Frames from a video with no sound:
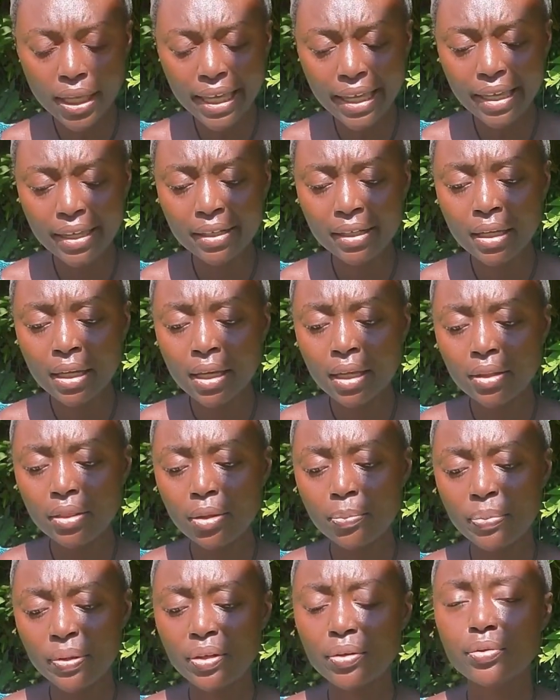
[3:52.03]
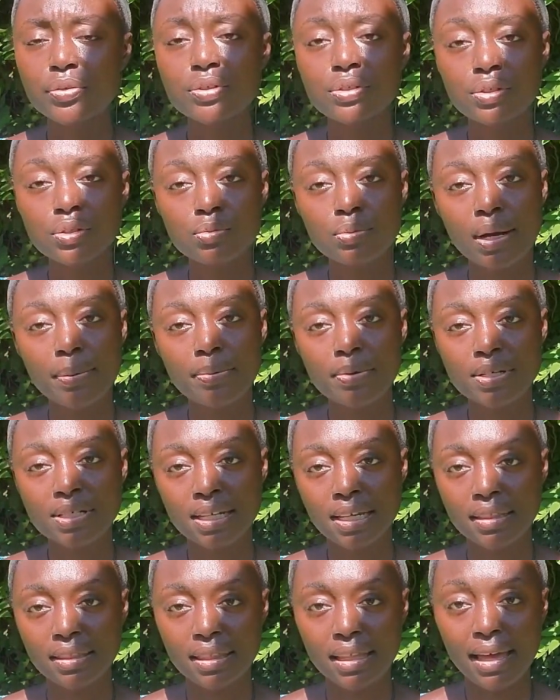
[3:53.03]
And the beetles do
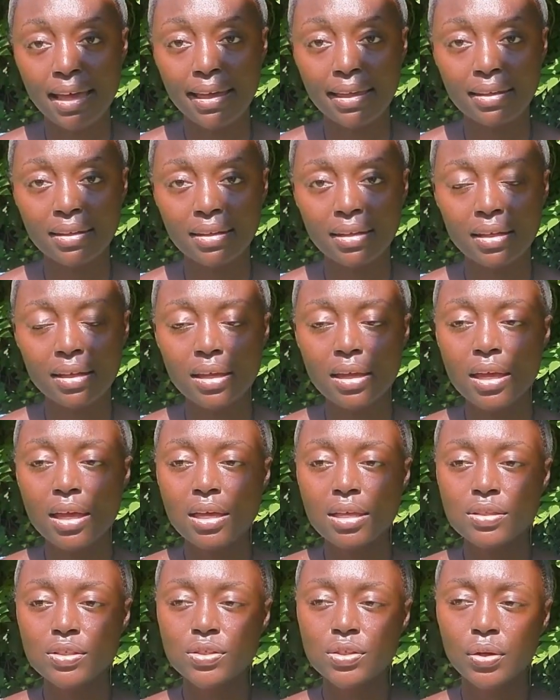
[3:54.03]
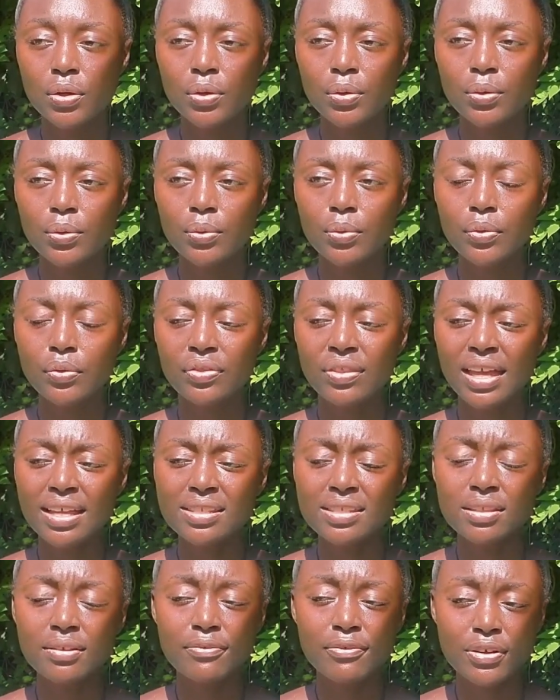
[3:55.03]
represent that. So
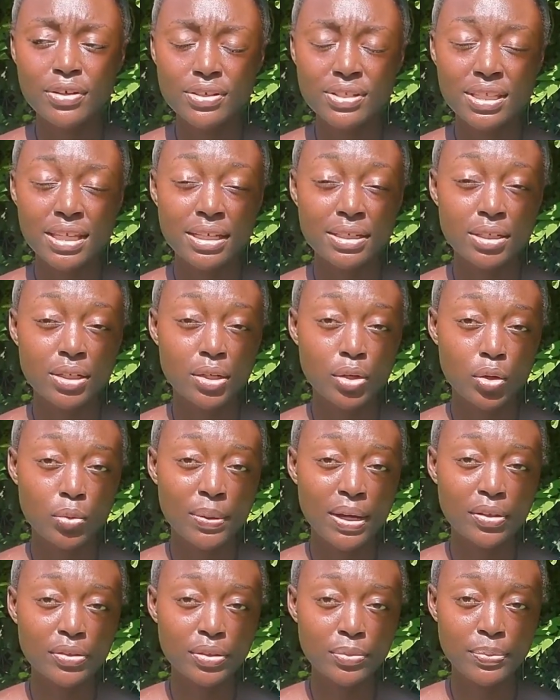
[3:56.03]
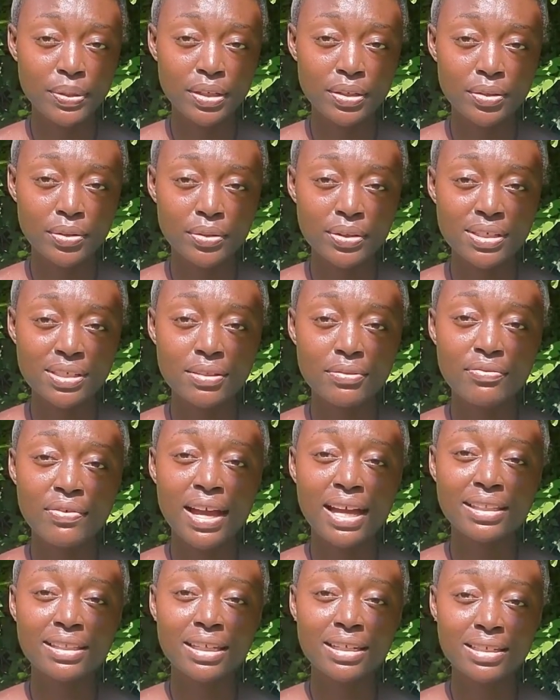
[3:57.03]
that's the first thing to know about the beetle is the
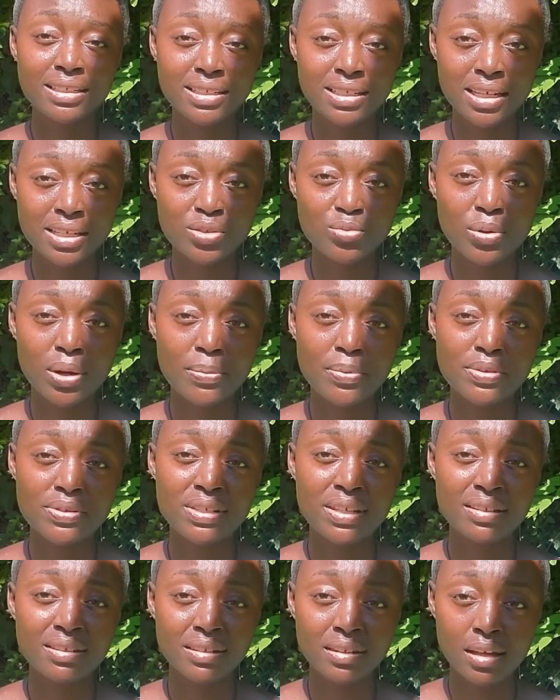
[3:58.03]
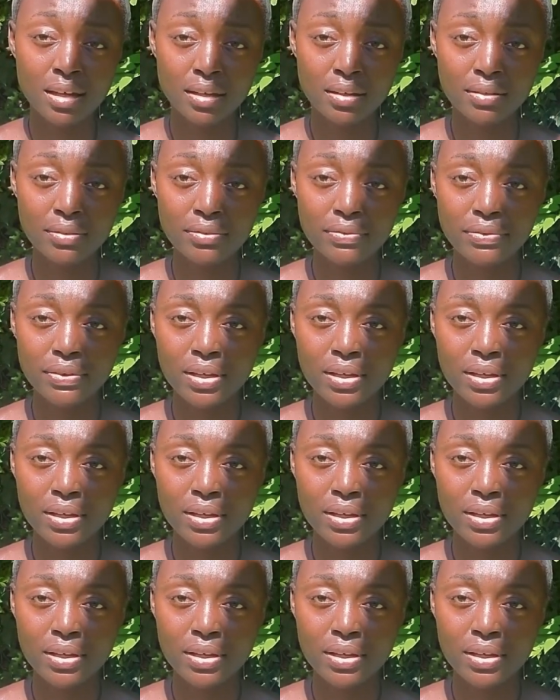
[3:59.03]
fact that it does represent love.